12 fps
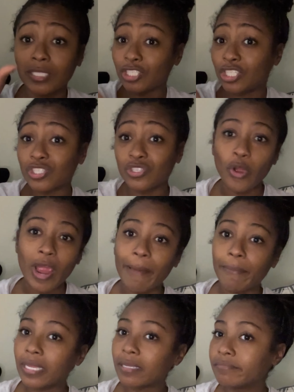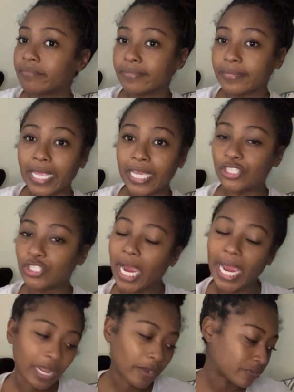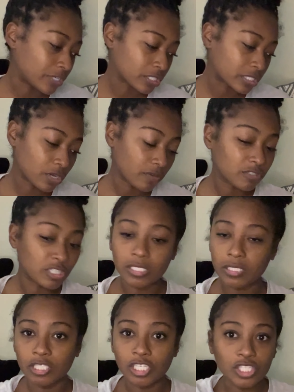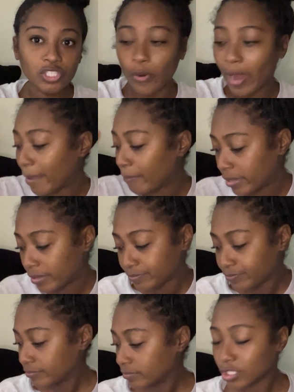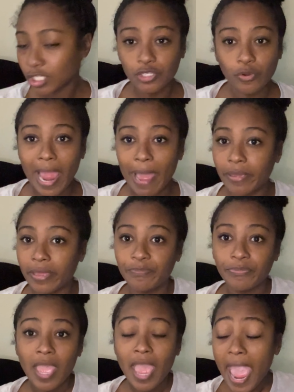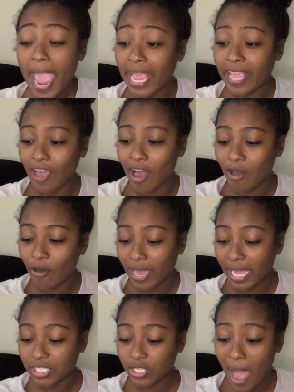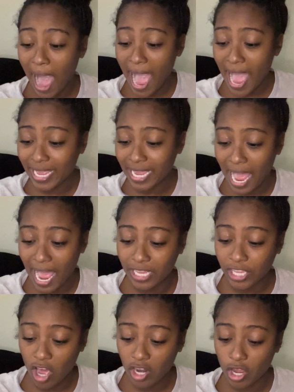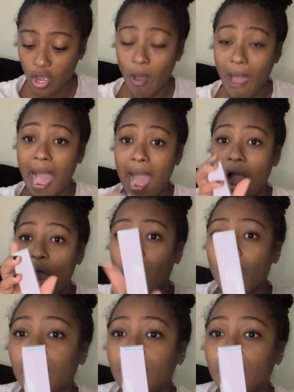just grab it and try it out for yourself. Just, just grab it. Just grab it. And y'all, okay, so I got, y'all know I,